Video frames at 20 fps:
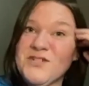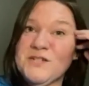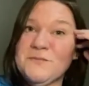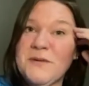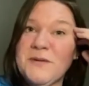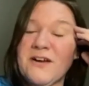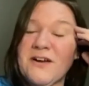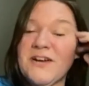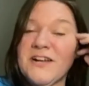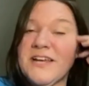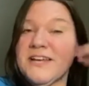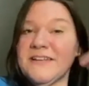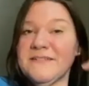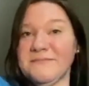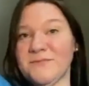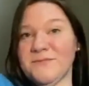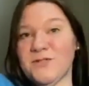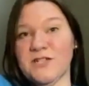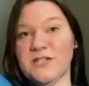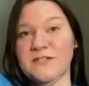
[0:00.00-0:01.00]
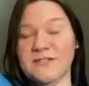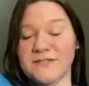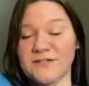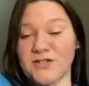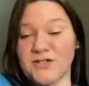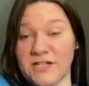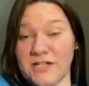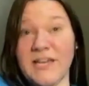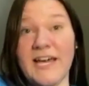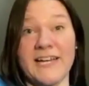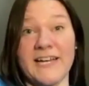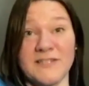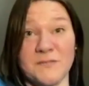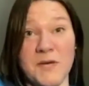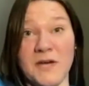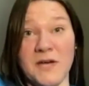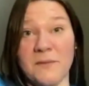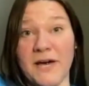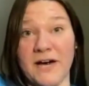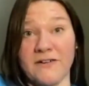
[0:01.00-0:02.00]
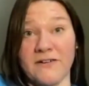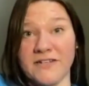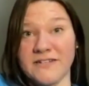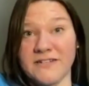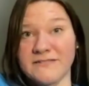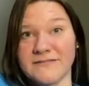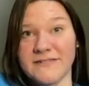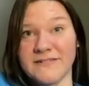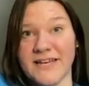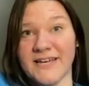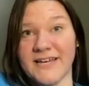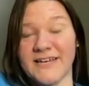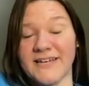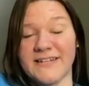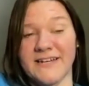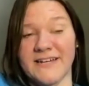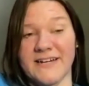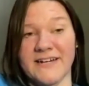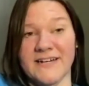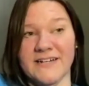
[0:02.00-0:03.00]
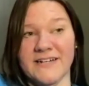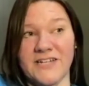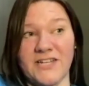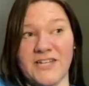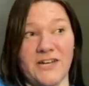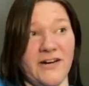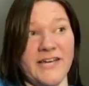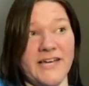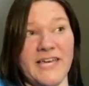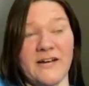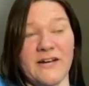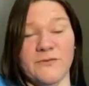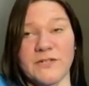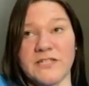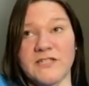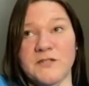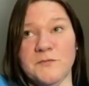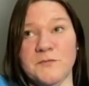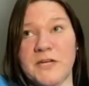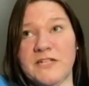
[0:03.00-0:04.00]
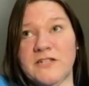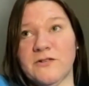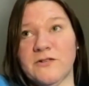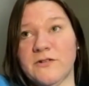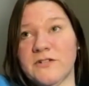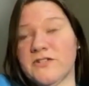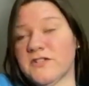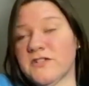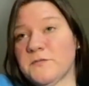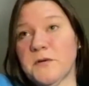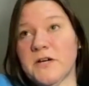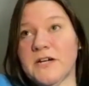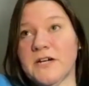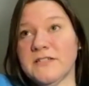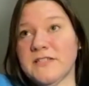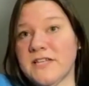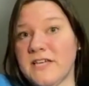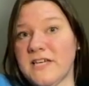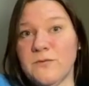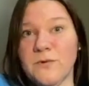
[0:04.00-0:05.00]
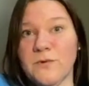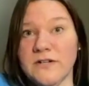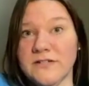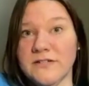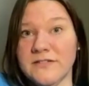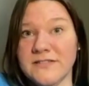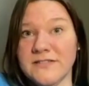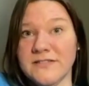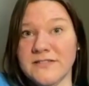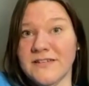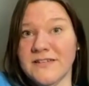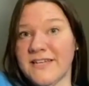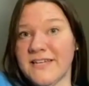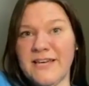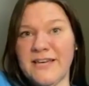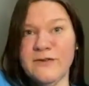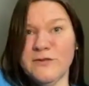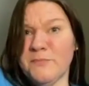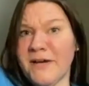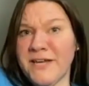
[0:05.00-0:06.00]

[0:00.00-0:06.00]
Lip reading: she's been on it. She asked me about it, and I can't really speak to it just because he was my